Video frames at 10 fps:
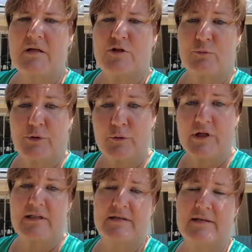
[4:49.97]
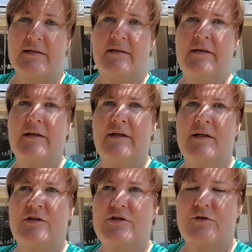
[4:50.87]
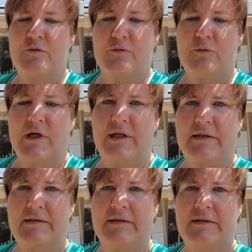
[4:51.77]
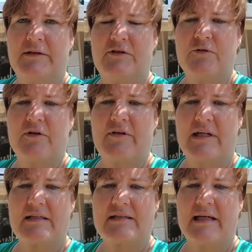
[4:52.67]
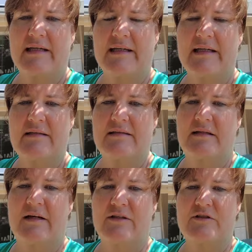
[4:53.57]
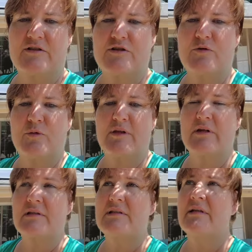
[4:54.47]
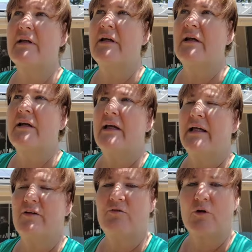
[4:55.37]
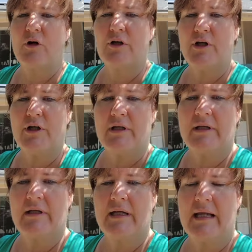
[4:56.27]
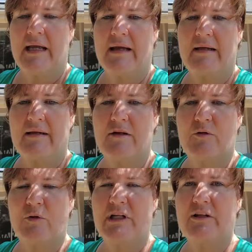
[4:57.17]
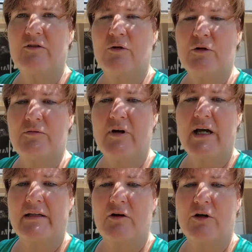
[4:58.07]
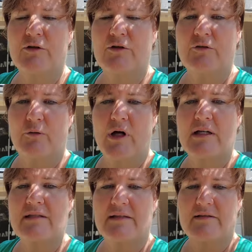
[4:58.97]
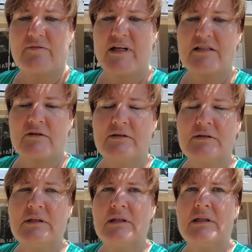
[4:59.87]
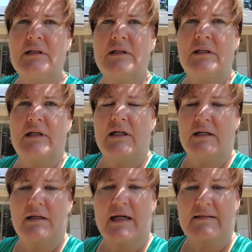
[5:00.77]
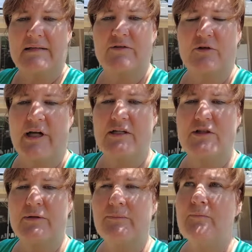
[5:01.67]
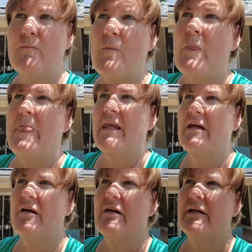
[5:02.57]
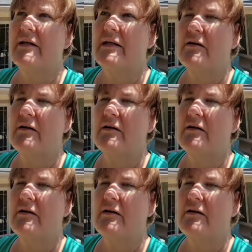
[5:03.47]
to prune us, to uh, do the things that He desires to do with us. And it's for our good. And when He's glorified and honored through us as a vessel, uh, as His creation, He, he